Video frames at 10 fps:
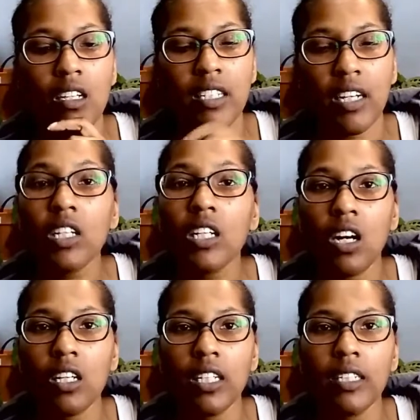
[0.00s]

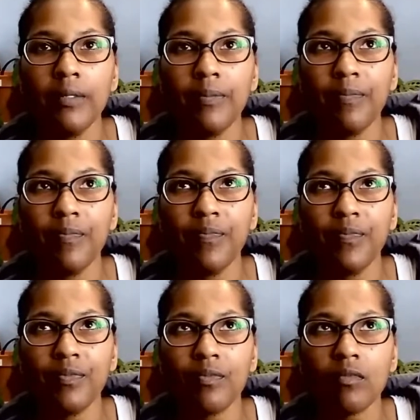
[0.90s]
terracotta
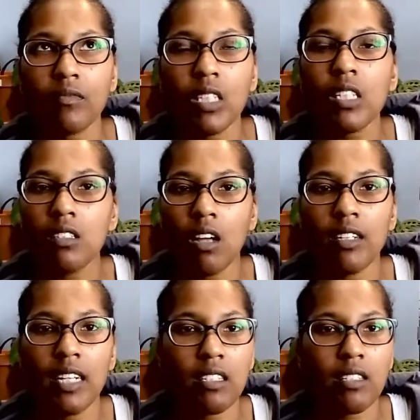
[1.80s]
is not
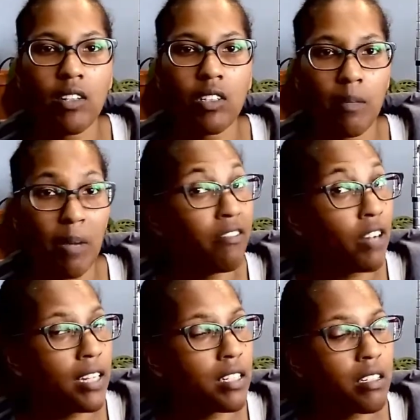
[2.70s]
necessarily my
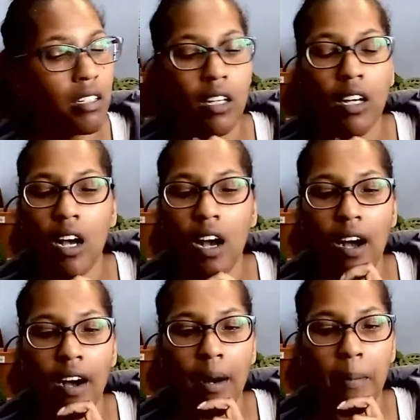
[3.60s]
friend.
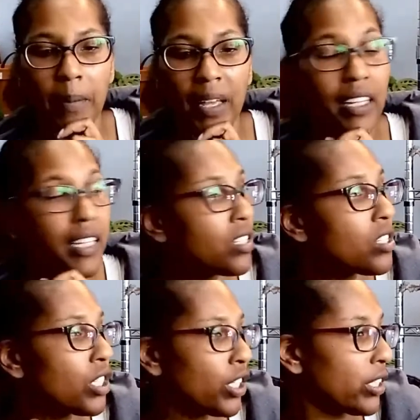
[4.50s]
It is
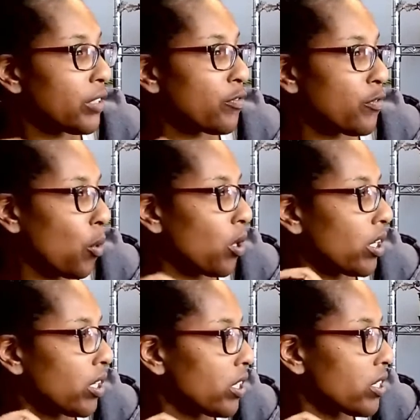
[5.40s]
good
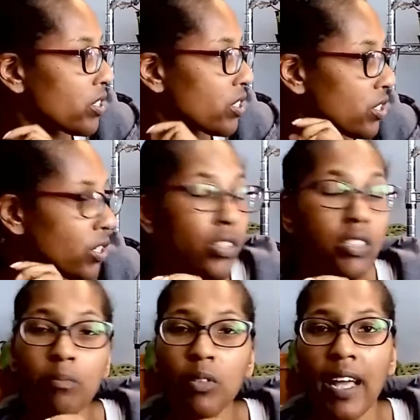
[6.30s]
for
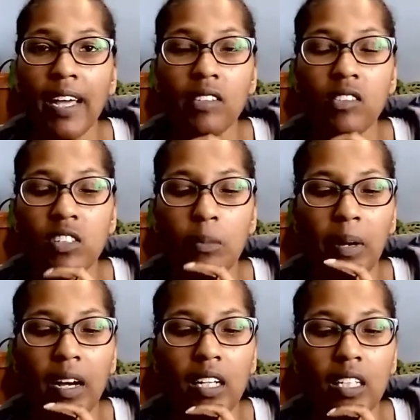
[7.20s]
certain plants,
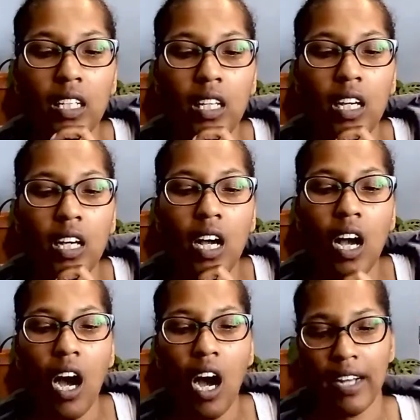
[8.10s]
but
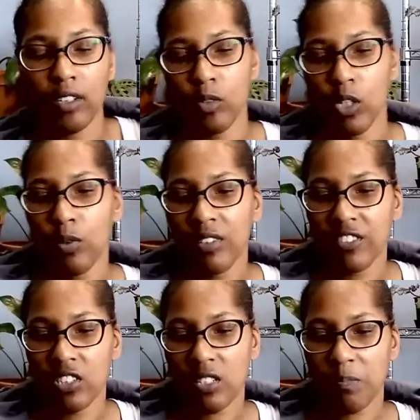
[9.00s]
I don't know if
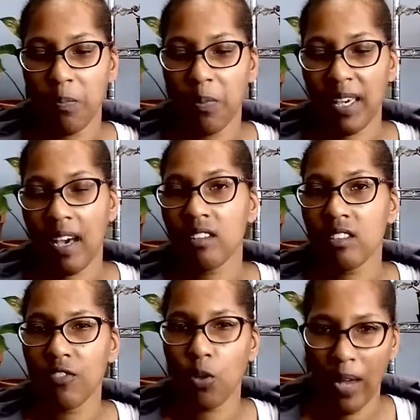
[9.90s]
it's because
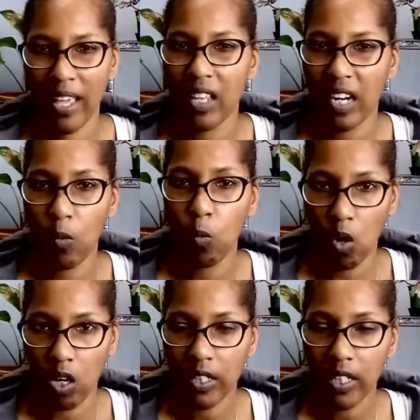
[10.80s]
of the way that I
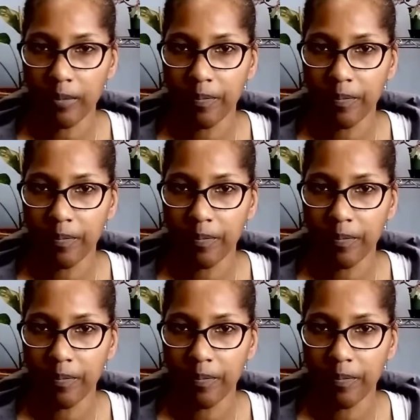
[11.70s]
water.